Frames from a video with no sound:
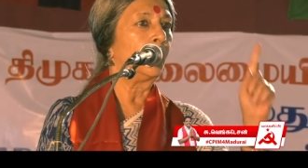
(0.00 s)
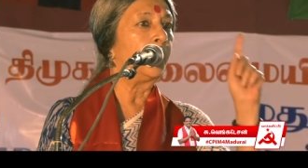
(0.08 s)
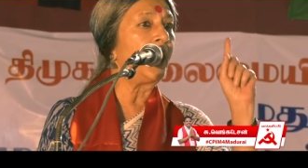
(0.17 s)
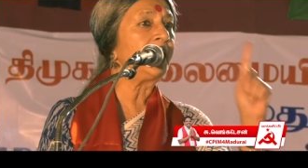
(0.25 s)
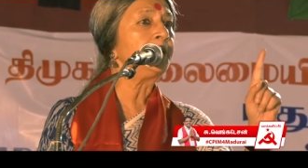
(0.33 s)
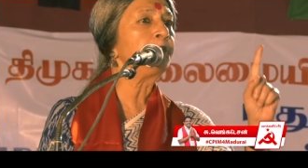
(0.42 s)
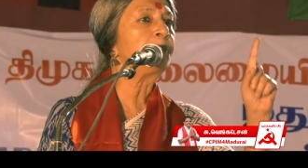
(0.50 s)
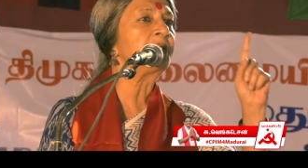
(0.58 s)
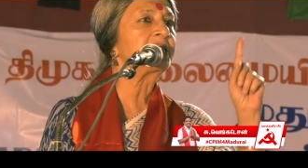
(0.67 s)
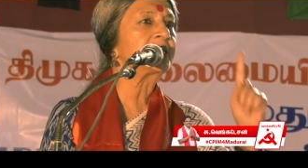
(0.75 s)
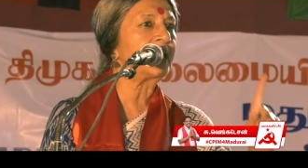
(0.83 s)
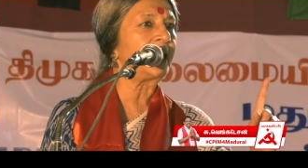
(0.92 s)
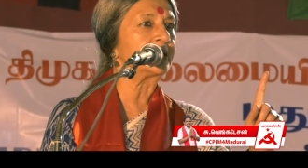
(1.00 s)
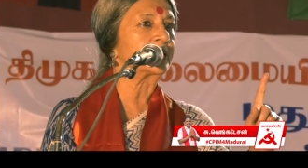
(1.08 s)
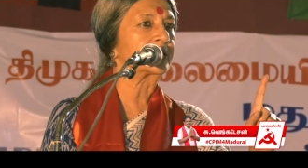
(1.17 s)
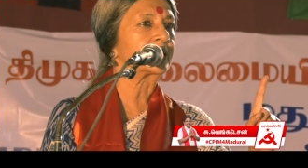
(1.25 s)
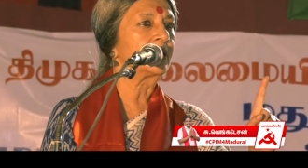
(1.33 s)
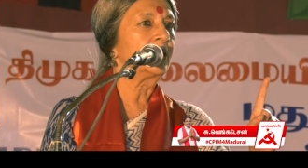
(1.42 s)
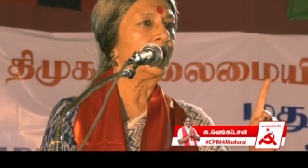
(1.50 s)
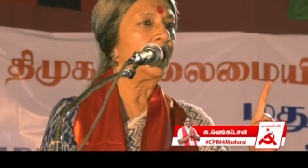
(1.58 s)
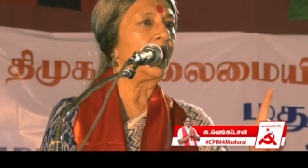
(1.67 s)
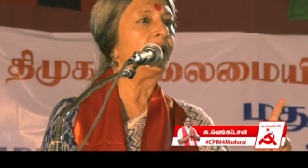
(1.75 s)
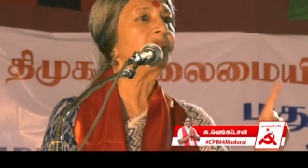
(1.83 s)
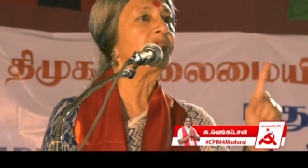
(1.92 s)
one percent
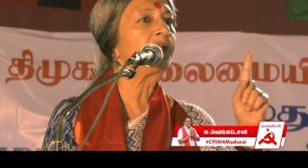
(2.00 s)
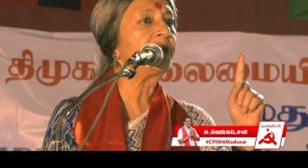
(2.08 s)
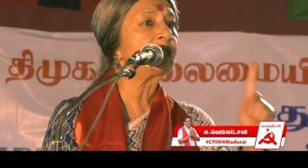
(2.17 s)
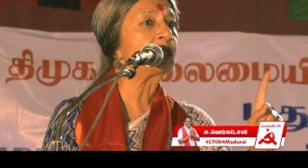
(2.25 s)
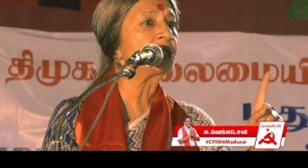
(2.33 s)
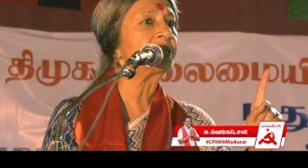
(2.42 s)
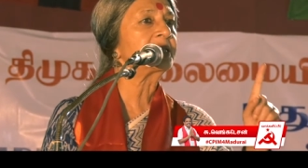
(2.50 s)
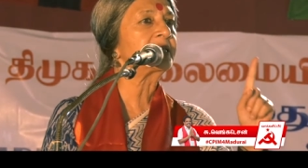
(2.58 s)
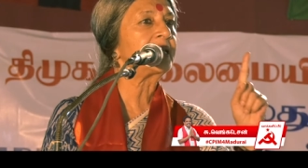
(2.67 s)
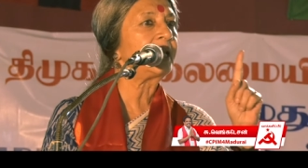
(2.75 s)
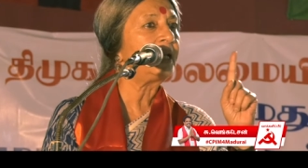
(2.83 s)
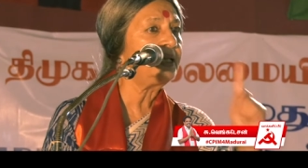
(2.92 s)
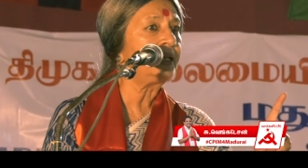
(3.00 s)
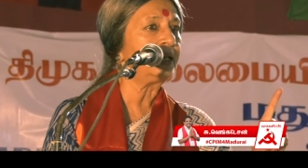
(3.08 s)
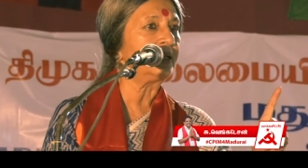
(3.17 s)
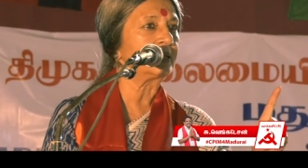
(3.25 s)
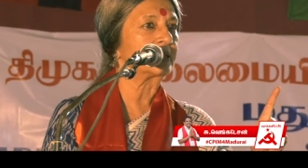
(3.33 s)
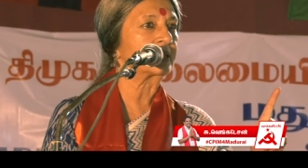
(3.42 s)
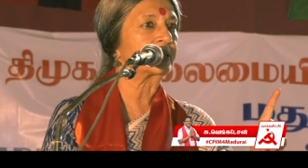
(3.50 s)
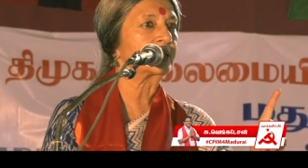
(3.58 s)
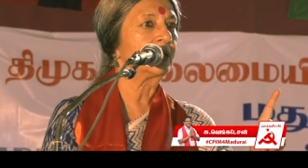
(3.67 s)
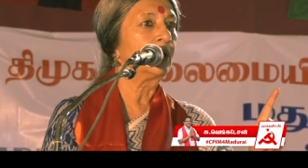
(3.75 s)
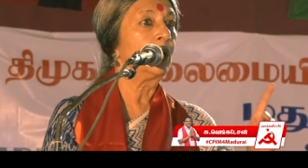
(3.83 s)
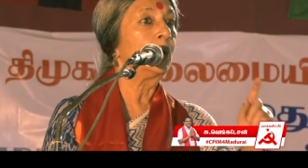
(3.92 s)
of the richest
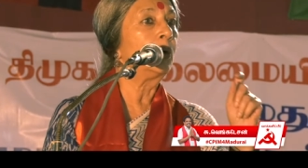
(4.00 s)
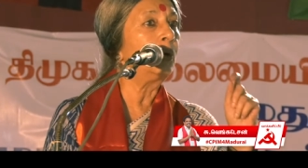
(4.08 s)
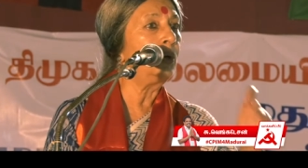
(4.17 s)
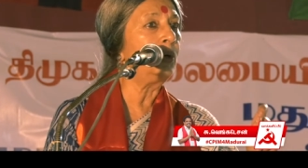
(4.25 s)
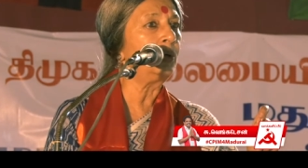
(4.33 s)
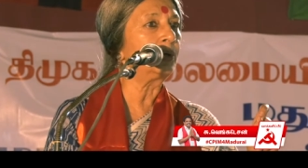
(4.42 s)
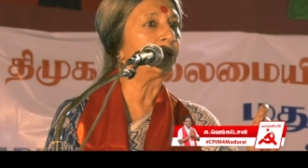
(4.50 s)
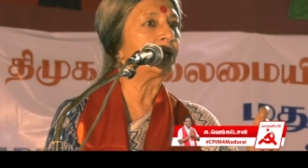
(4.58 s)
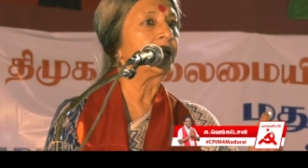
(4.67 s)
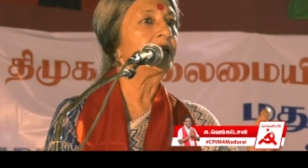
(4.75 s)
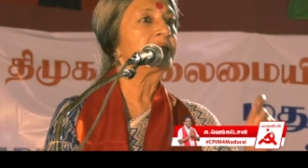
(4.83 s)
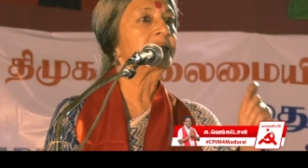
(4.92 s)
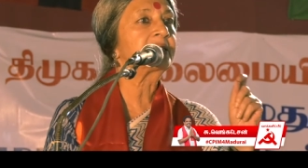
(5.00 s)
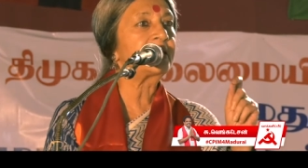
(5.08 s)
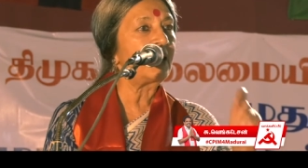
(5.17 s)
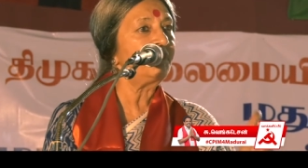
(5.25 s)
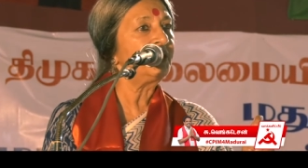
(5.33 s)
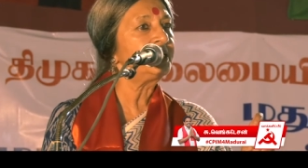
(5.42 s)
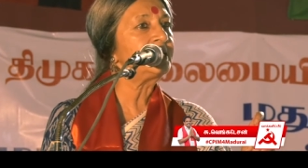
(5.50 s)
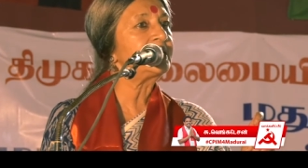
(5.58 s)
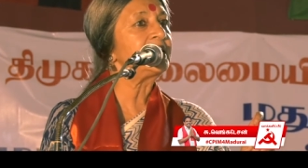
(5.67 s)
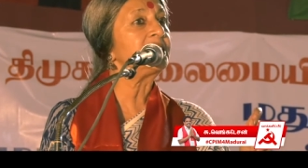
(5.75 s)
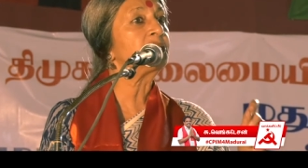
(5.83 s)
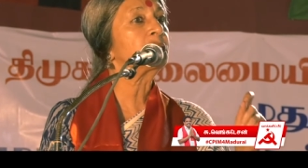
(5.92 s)
Indians own
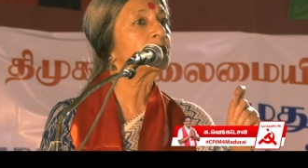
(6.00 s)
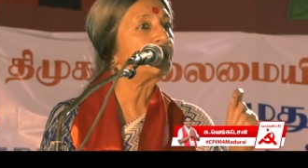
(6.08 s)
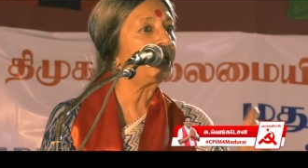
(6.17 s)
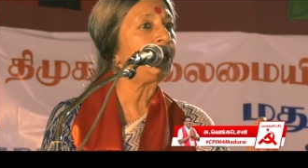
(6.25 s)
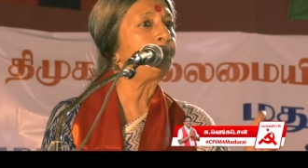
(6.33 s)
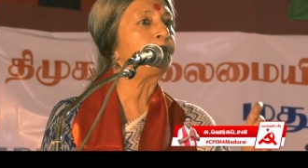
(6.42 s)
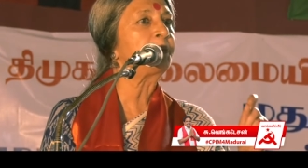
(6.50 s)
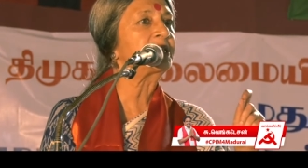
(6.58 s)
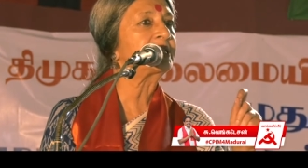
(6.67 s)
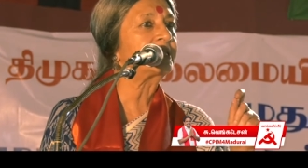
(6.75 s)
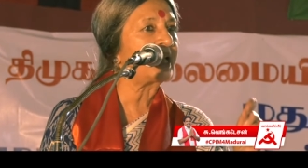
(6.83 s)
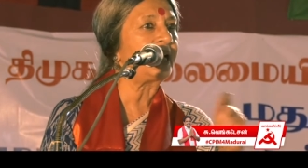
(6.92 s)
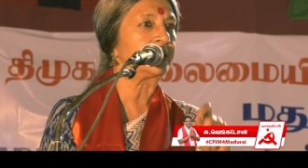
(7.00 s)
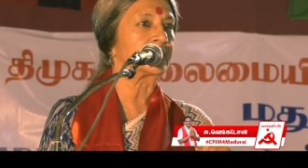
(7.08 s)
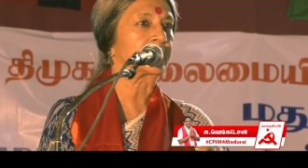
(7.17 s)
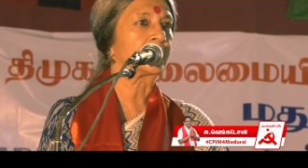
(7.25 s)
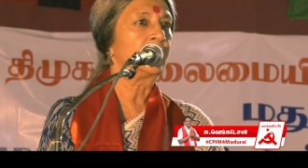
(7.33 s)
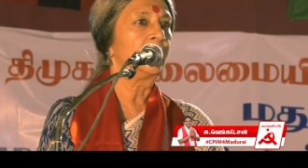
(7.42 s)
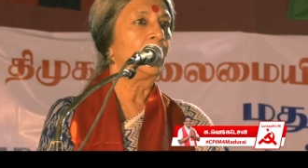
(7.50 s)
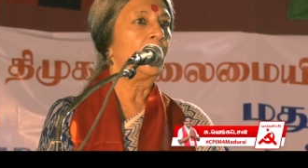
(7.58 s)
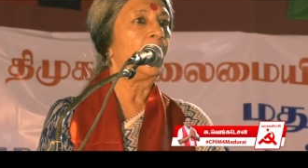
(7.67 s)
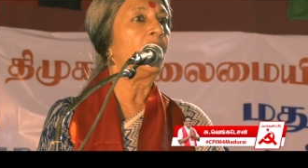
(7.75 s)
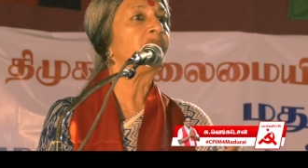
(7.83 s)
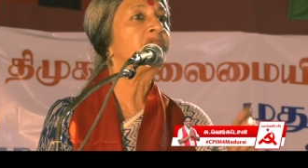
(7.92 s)
seventy-three percent
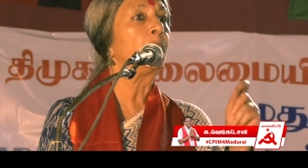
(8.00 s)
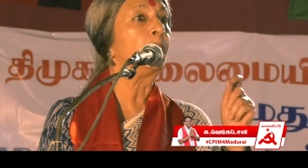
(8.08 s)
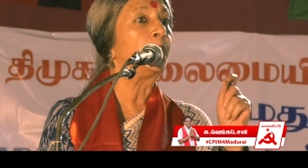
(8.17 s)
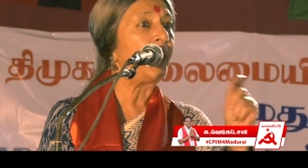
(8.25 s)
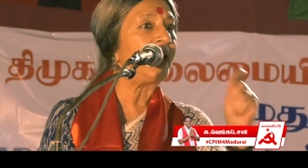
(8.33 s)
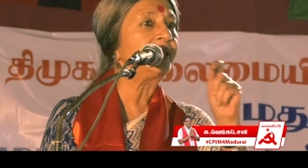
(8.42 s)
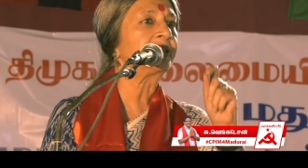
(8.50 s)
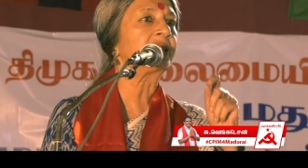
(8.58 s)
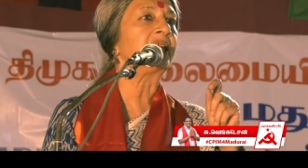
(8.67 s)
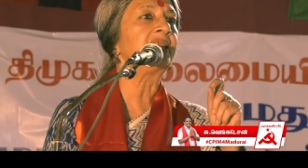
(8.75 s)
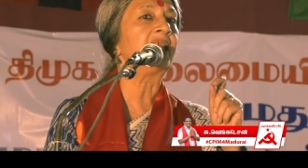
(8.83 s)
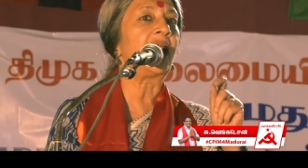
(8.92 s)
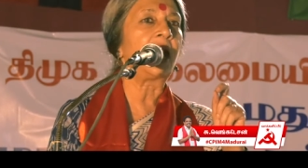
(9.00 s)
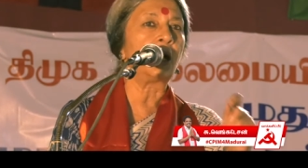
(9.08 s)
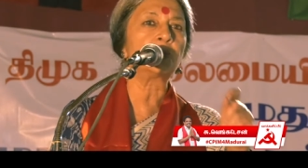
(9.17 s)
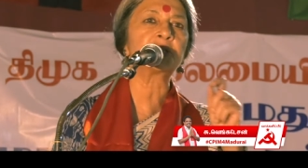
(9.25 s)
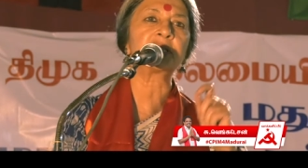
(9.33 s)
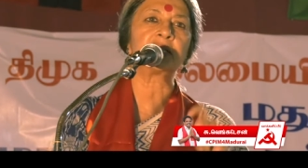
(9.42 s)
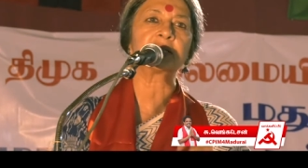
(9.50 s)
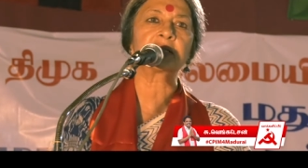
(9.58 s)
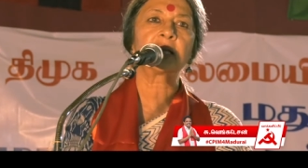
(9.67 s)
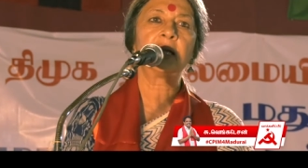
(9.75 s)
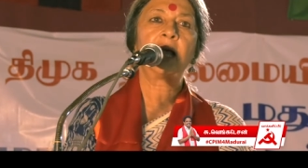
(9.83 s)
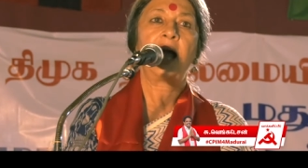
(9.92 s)
of the wealth in the
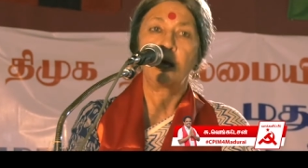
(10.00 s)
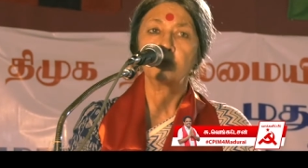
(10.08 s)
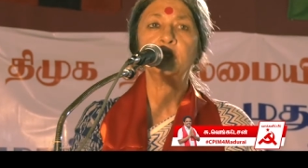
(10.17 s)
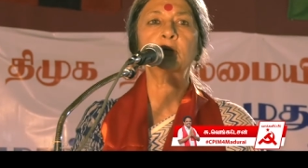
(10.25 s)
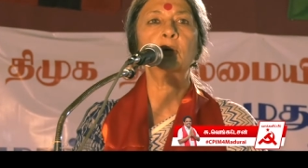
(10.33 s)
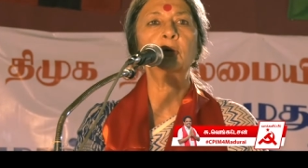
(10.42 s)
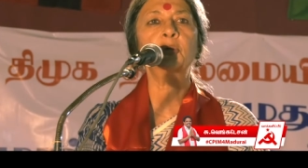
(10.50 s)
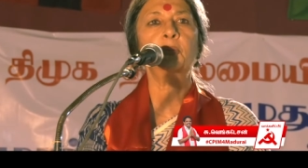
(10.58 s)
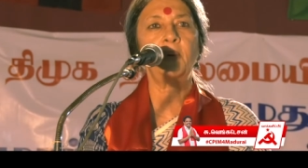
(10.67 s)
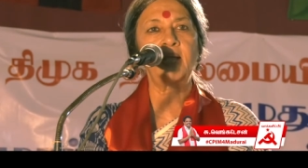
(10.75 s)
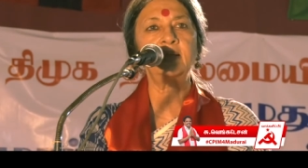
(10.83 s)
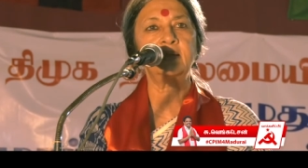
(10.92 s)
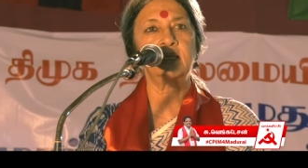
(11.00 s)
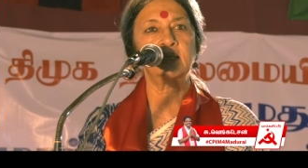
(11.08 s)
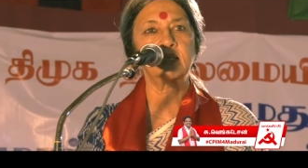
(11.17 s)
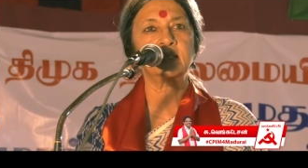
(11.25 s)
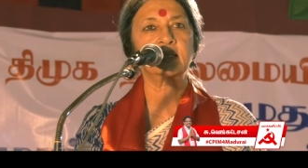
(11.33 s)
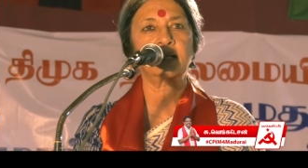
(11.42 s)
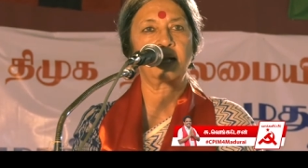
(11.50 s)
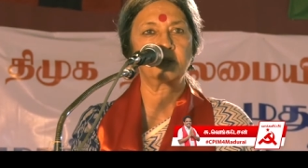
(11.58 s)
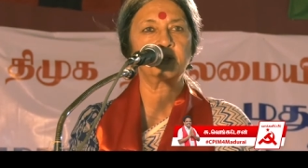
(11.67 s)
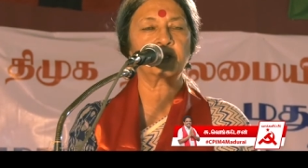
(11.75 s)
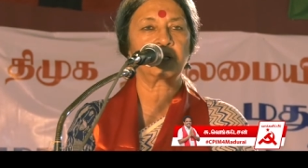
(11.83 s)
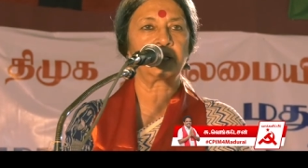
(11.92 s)
houses, household wealth in this
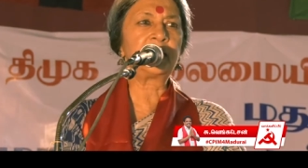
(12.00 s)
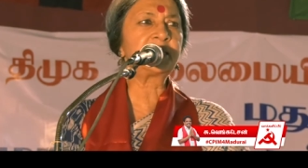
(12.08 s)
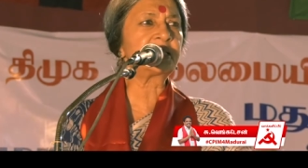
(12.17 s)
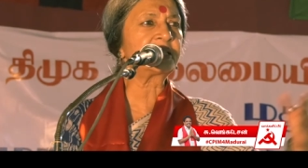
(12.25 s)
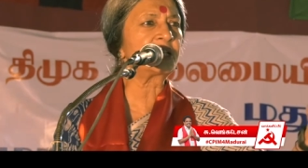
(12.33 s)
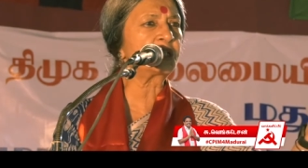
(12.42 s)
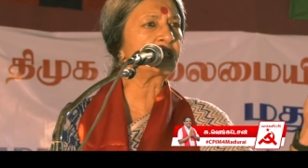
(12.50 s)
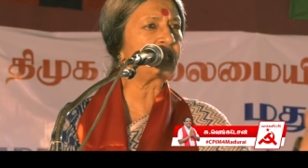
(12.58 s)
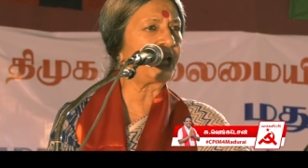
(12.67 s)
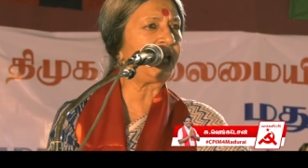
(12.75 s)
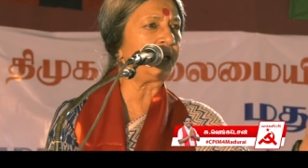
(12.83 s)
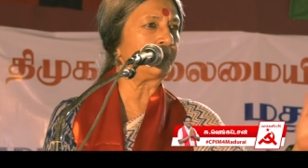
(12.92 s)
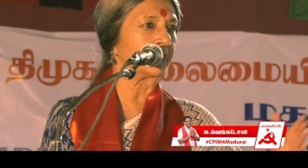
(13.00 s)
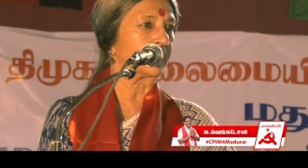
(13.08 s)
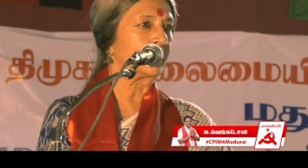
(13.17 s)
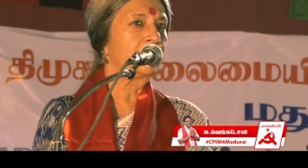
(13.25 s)
country. It is a shame.